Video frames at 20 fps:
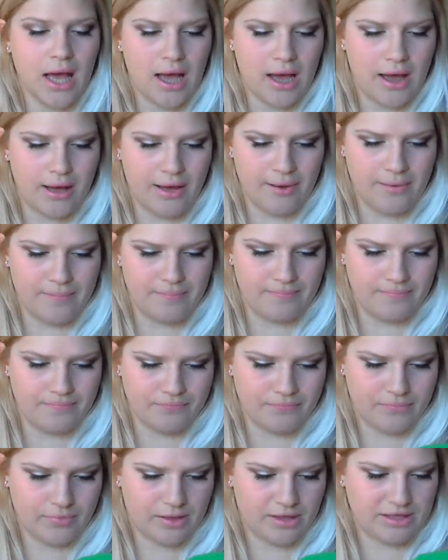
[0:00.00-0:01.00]

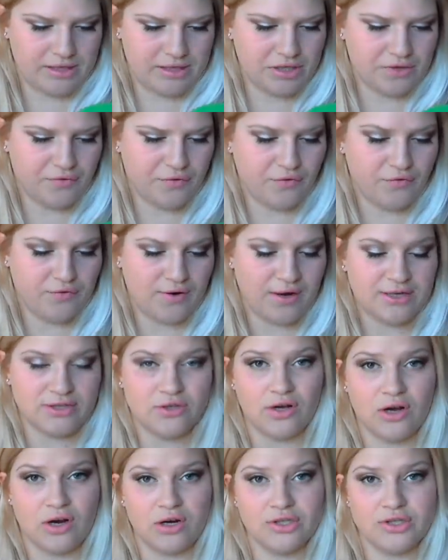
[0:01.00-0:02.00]
This is for
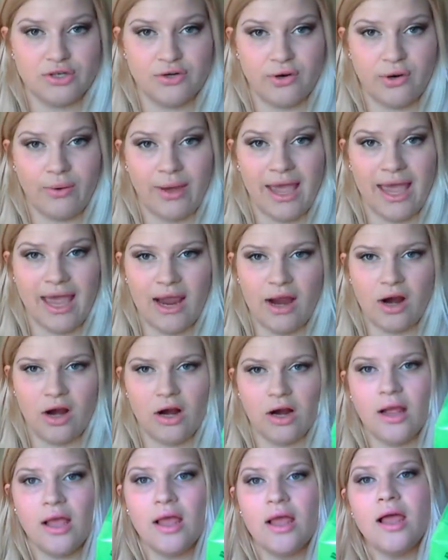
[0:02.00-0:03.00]
fragile, hard-to-grow
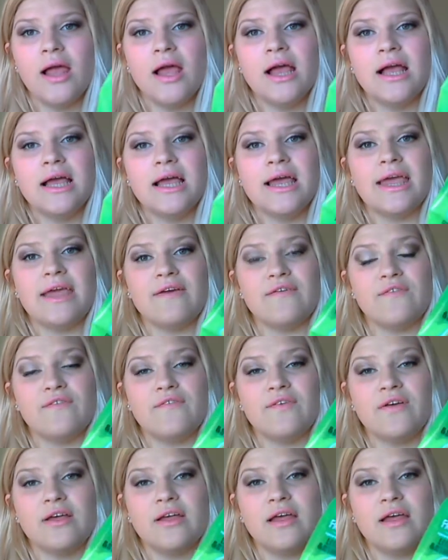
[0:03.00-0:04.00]
hair. If
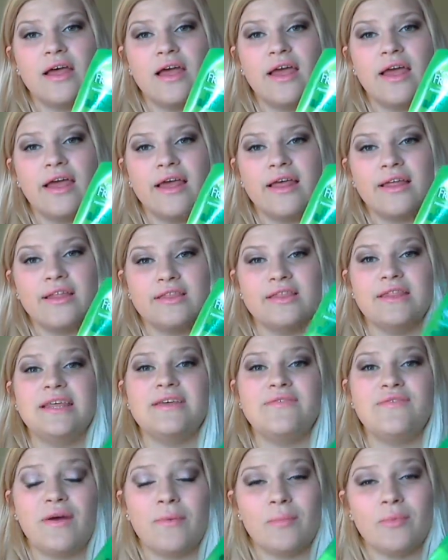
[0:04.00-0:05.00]

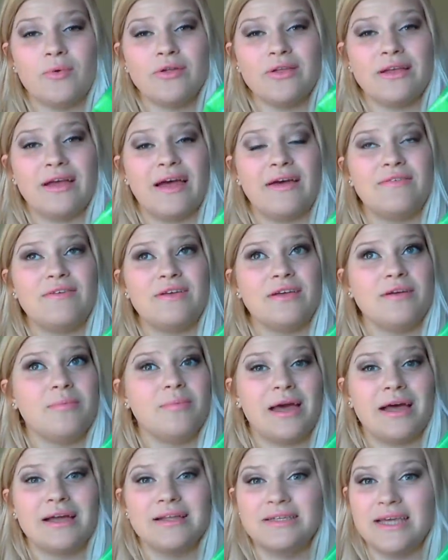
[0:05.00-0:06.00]
I'm really having a
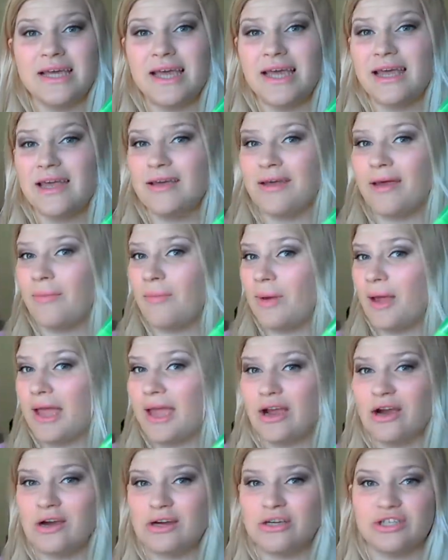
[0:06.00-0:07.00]
bad day and my
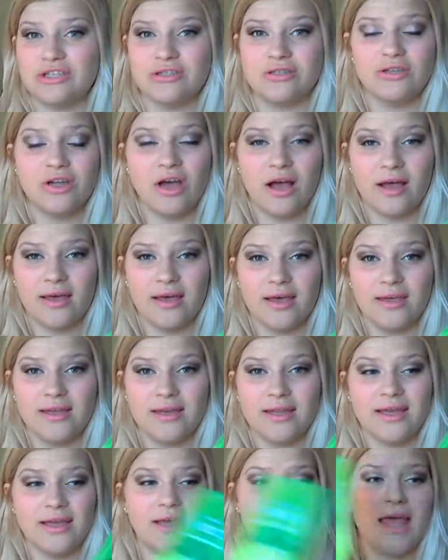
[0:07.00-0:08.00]
hair is just not cutting
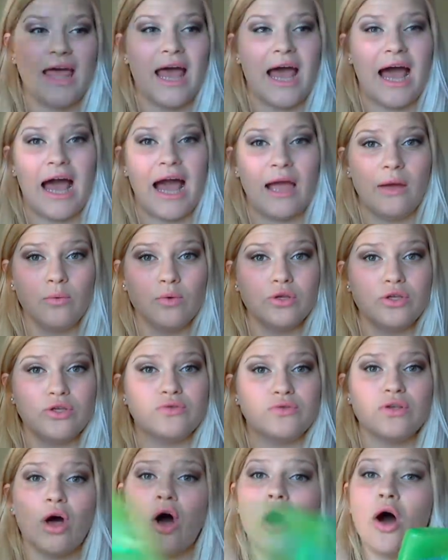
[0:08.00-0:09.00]
it, I will
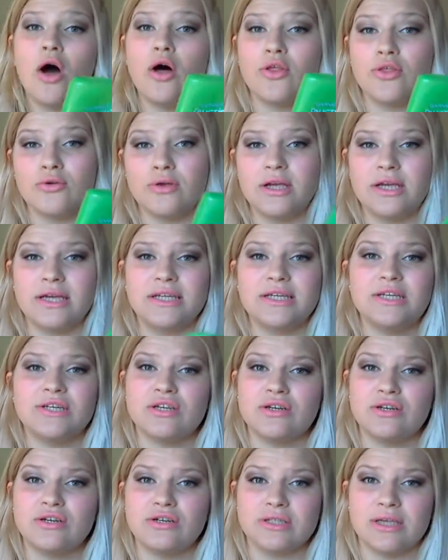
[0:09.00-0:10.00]
use all 3
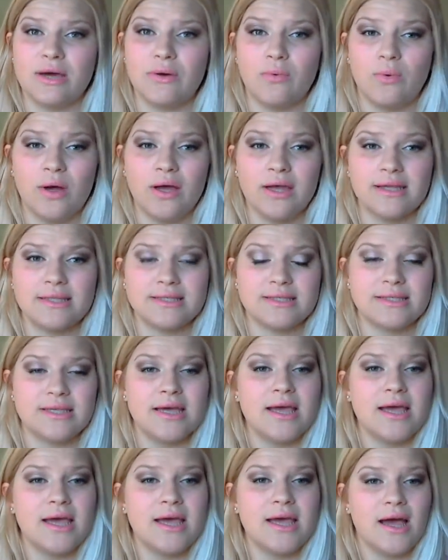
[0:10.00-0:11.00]
conditioners at once,
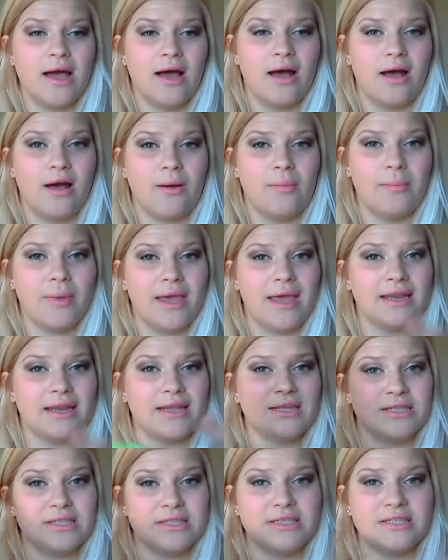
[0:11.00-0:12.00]
and
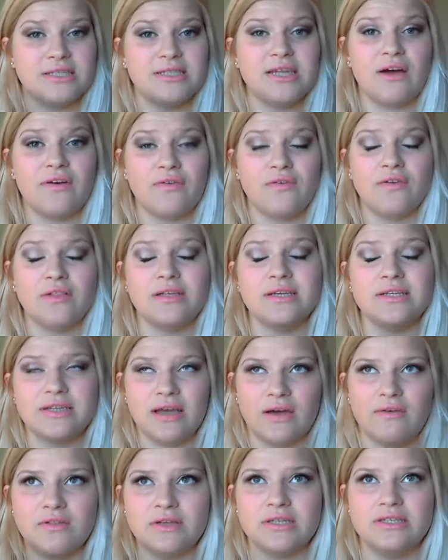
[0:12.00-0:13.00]
it definitely,
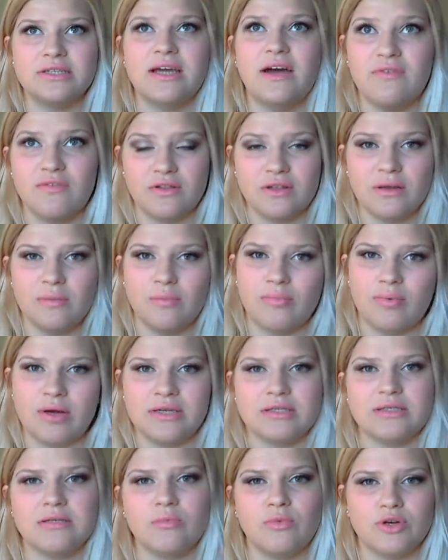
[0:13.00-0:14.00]
definitely, definitely
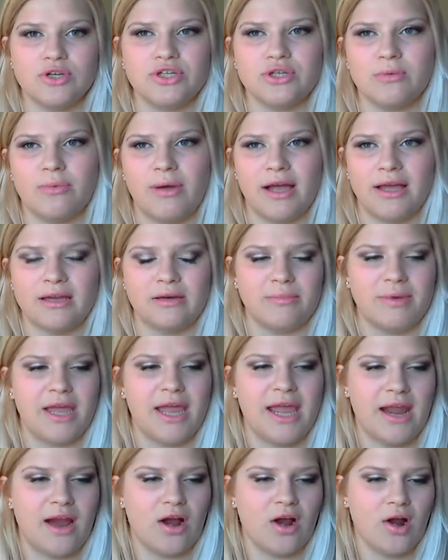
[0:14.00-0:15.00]
brings the moisture back into my
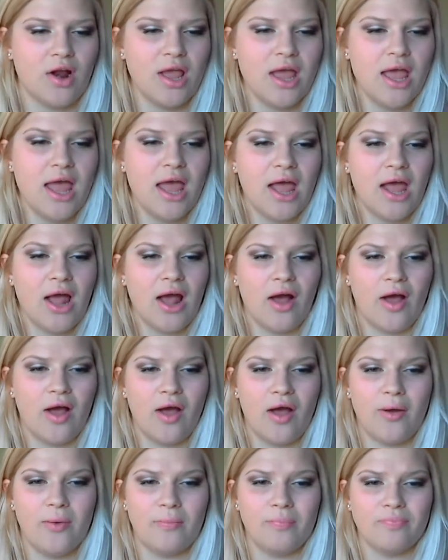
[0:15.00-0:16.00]
hair.
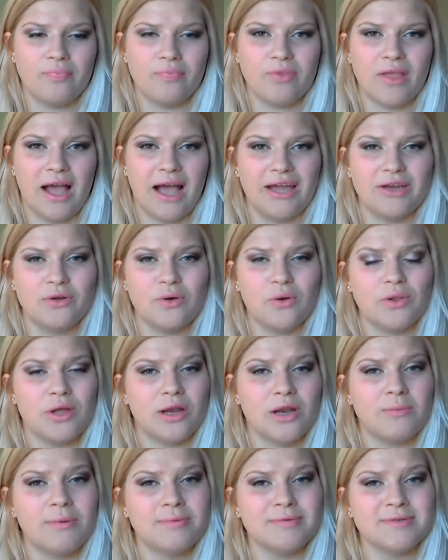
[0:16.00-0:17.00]
I know a
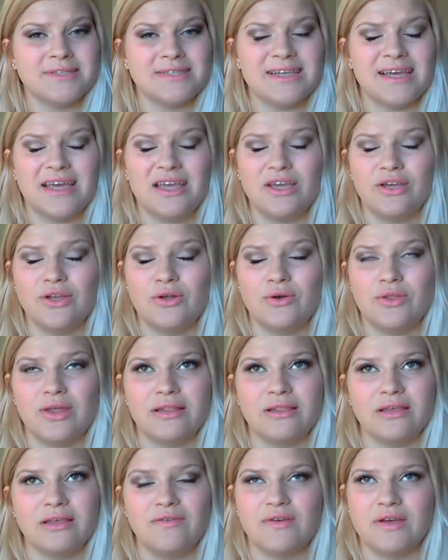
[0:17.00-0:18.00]
lot of people say, you know, they
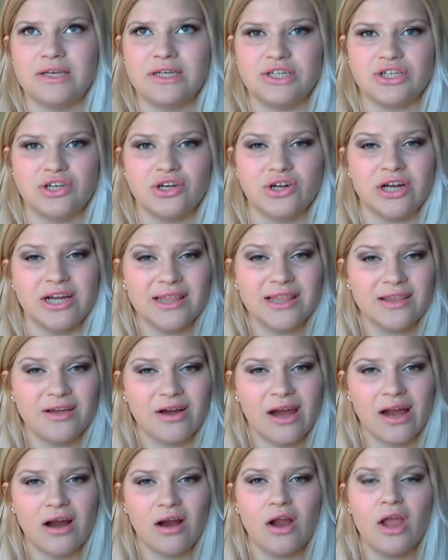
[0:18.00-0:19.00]
leave conditioner in
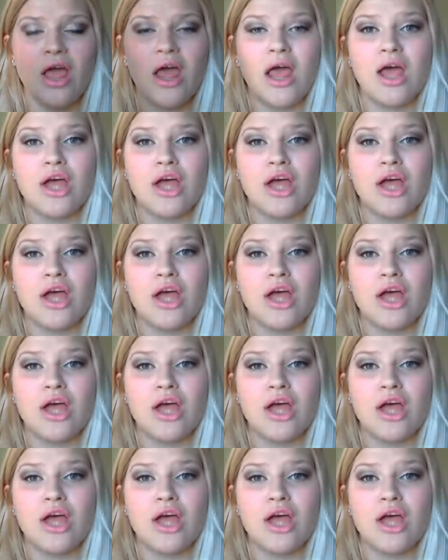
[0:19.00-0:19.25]
their hair.